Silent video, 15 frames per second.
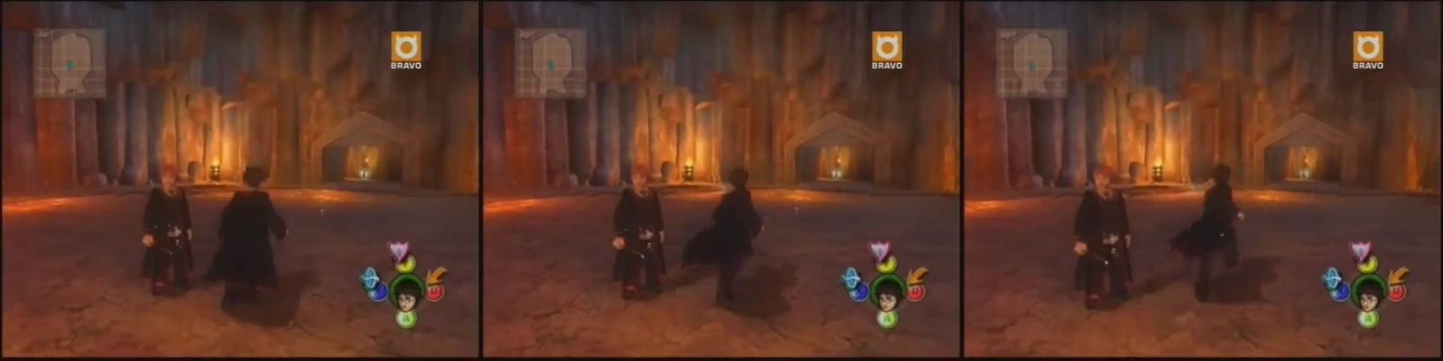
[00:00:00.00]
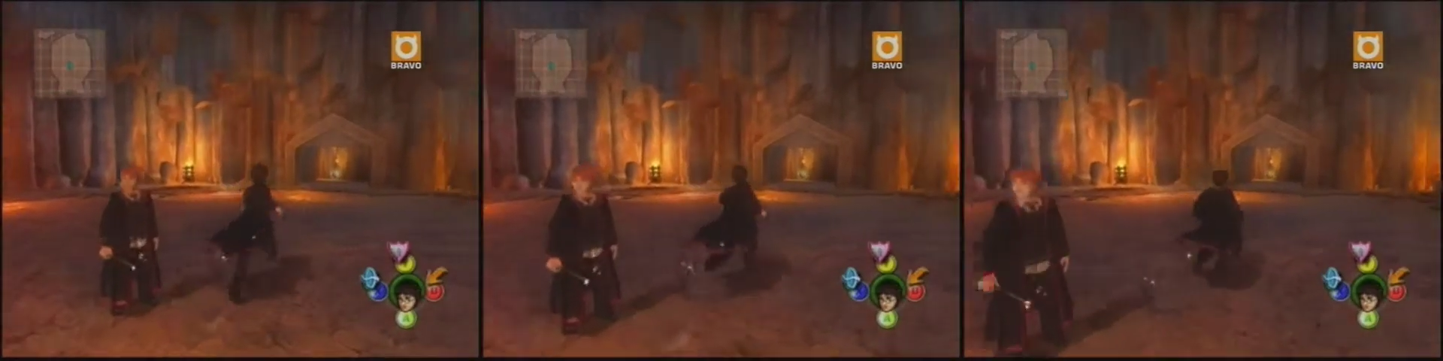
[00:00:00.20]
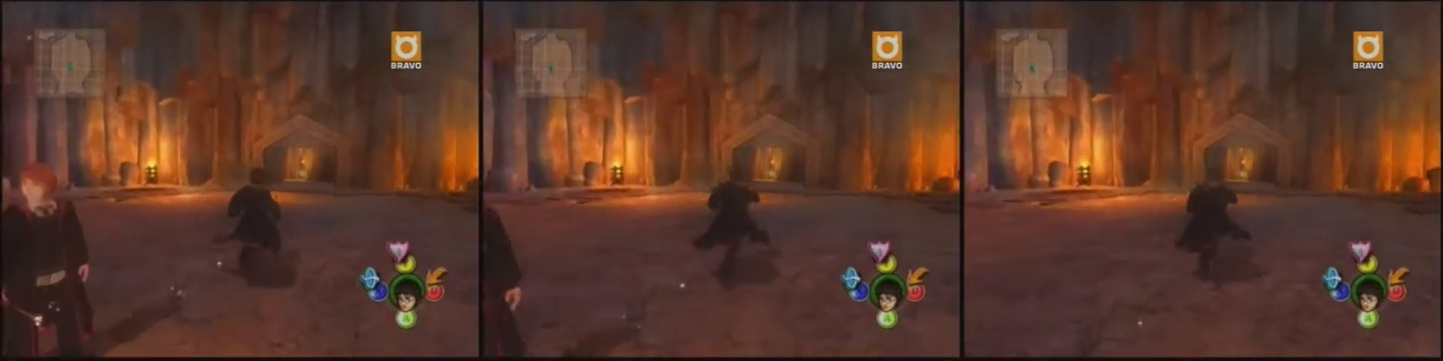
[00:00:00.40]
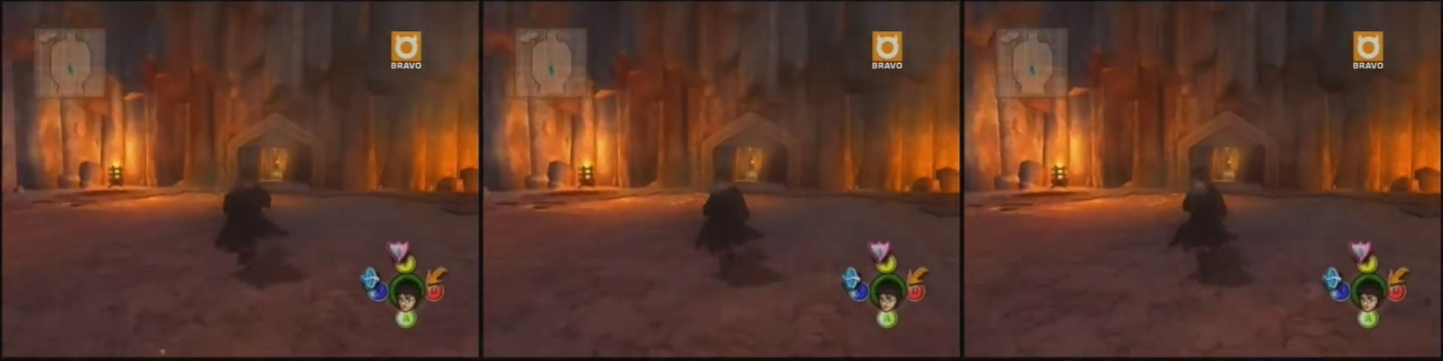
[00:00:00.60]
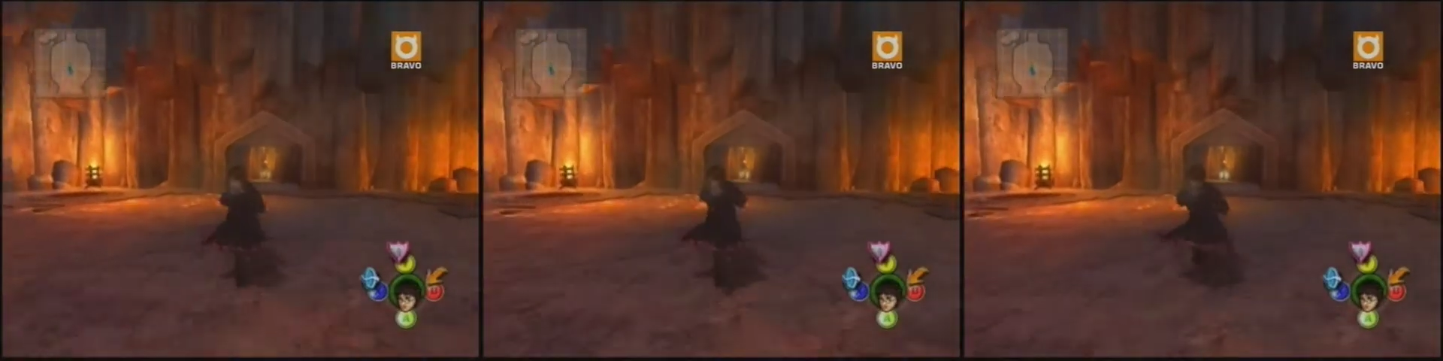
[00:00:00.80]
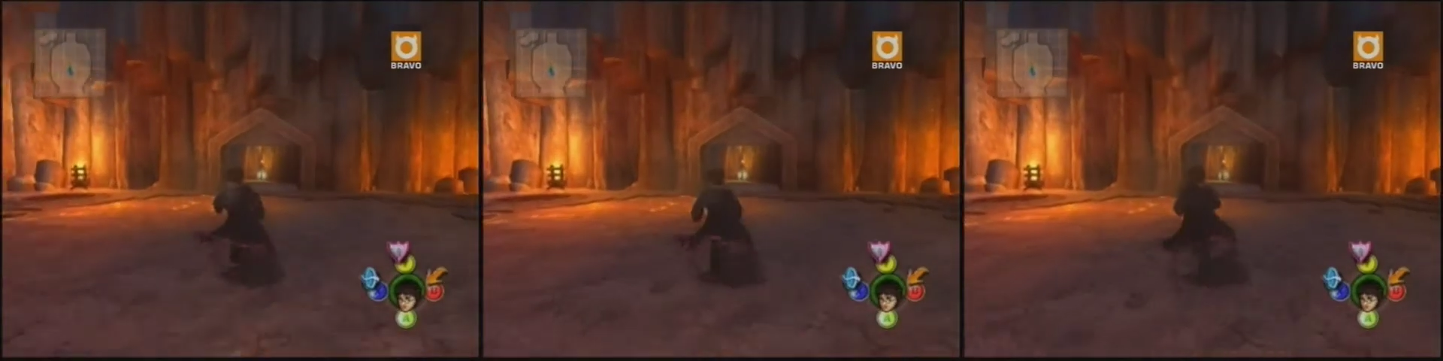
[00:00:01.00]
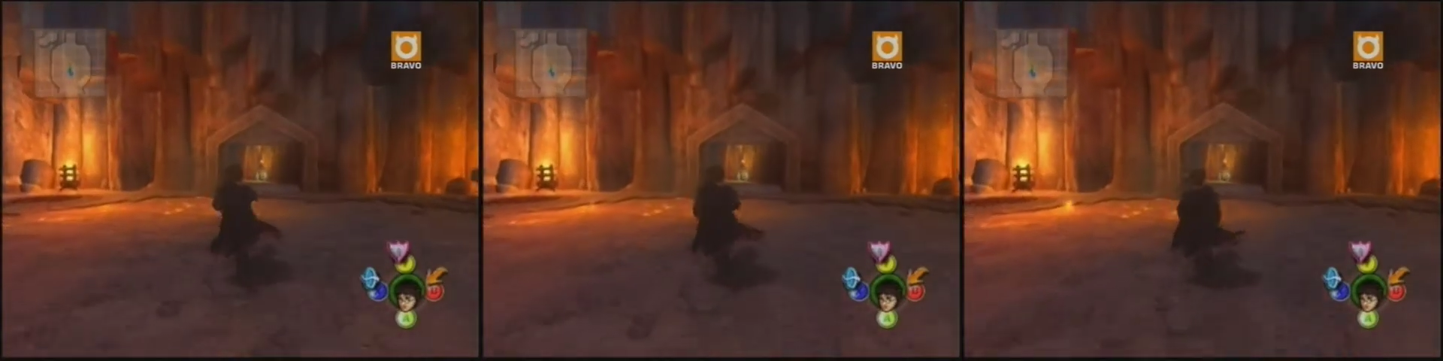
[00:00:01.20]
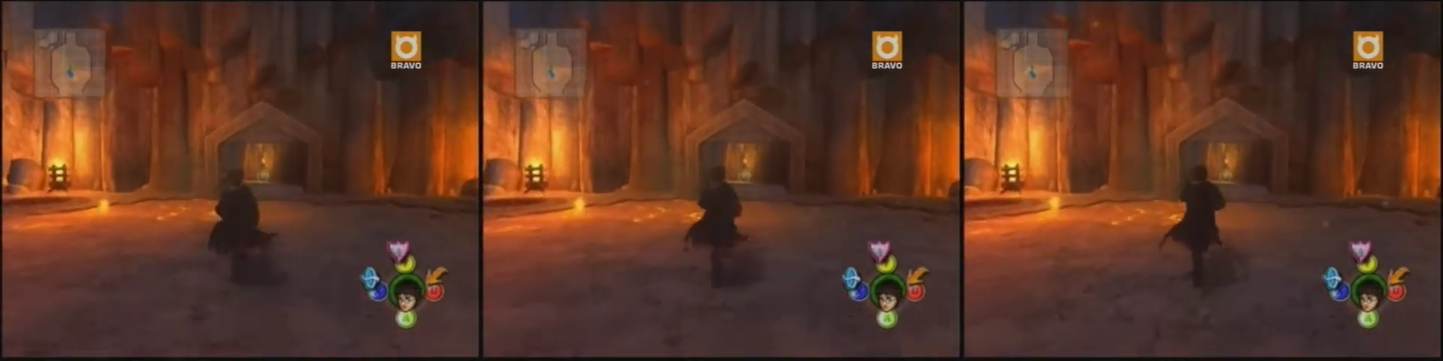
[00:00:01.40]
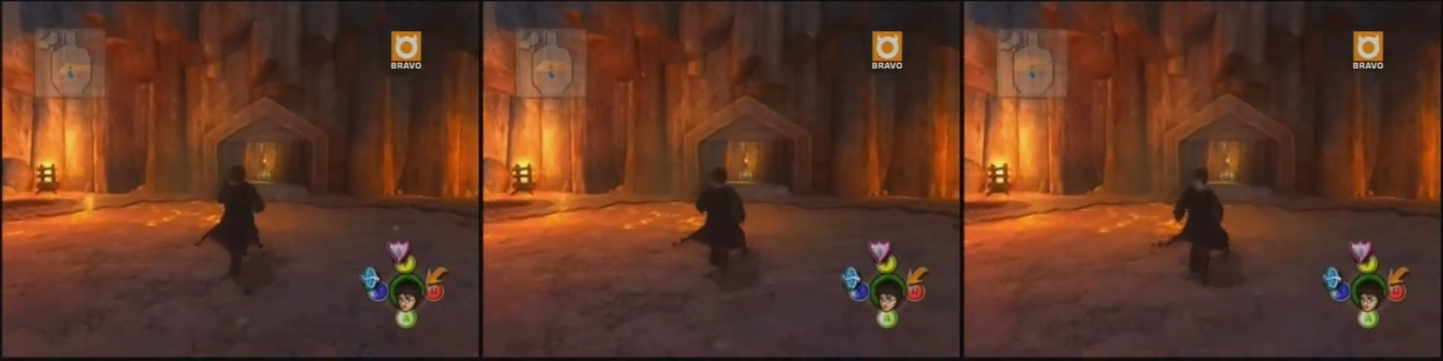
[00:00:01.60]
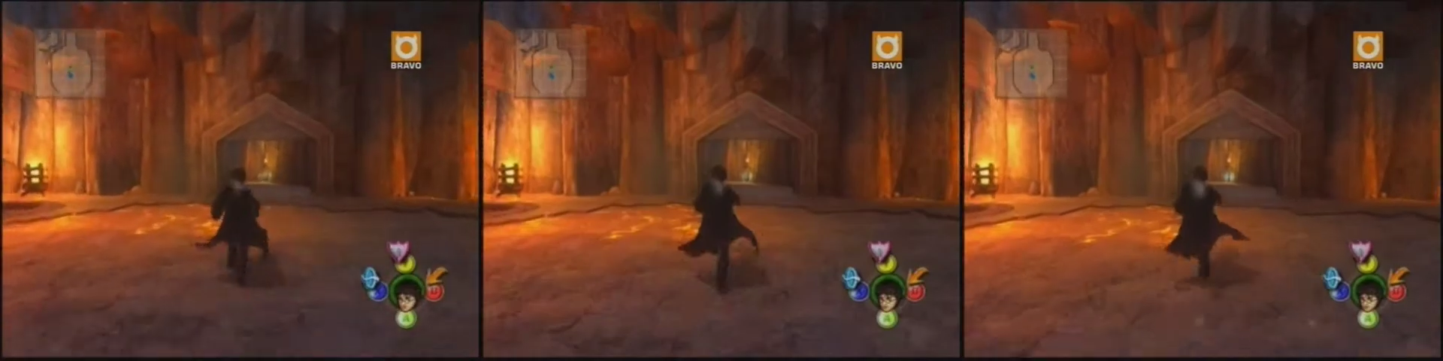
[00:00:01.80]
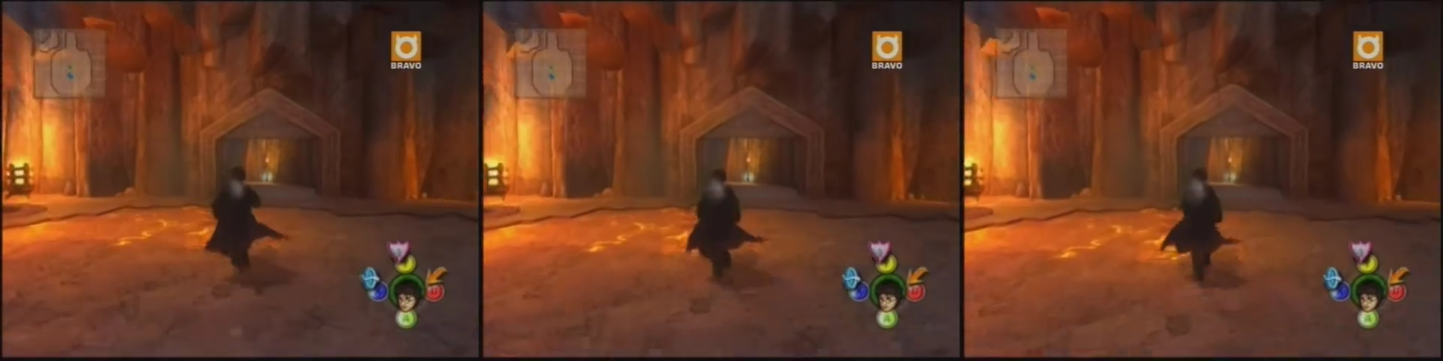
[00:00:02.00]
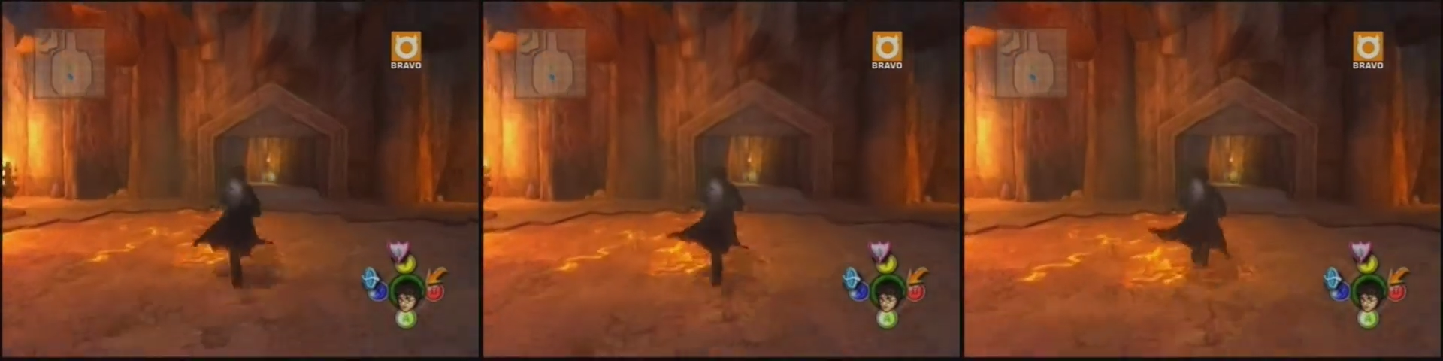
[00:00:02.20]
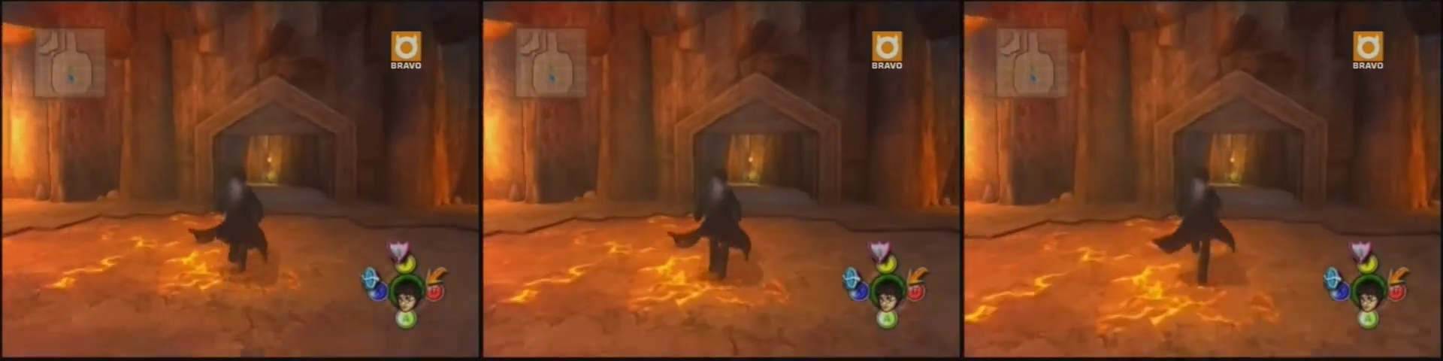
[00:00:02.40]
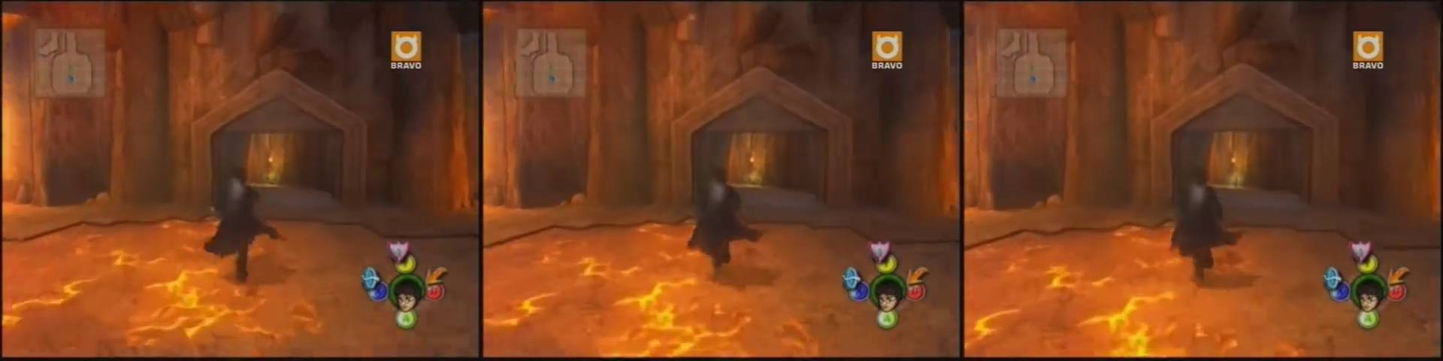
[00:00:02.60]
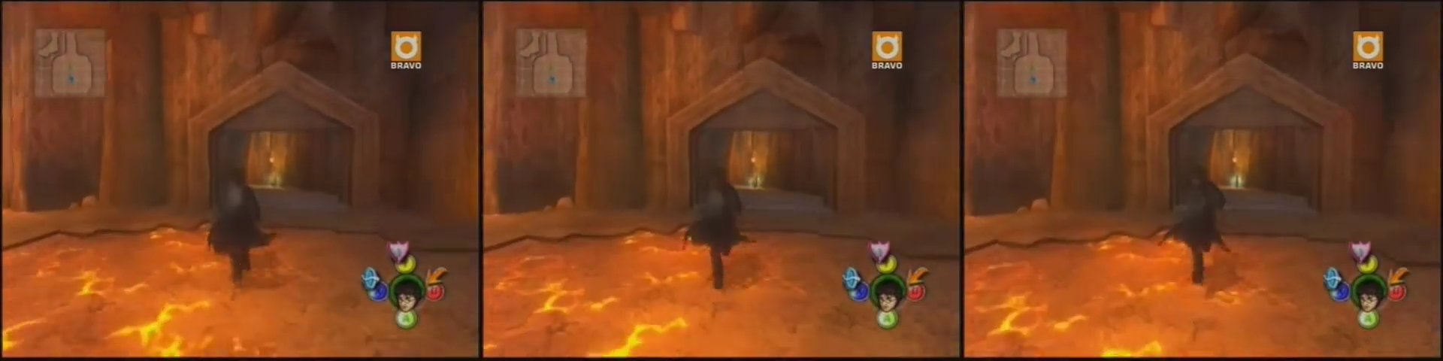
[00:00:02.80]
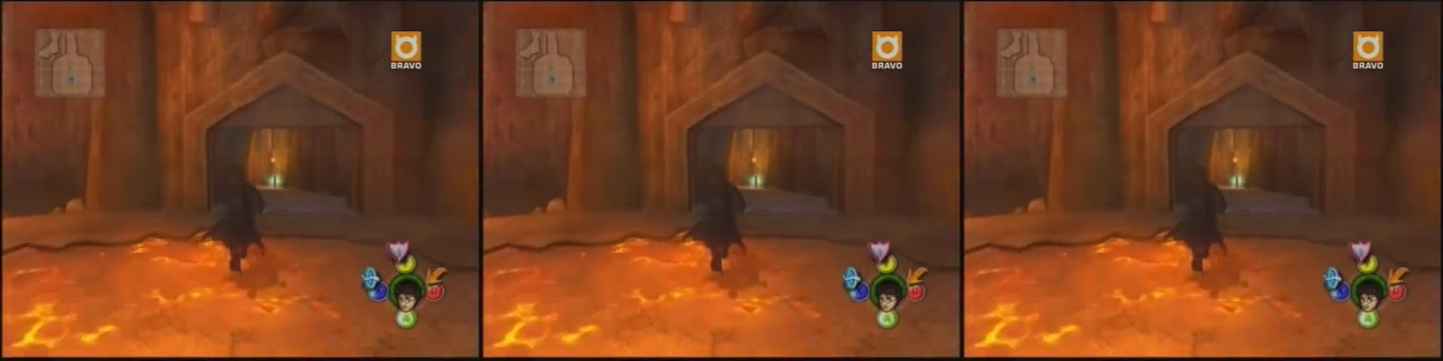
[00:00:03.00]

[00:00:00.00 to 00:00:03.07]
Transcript: Nobody's mouth can be seen.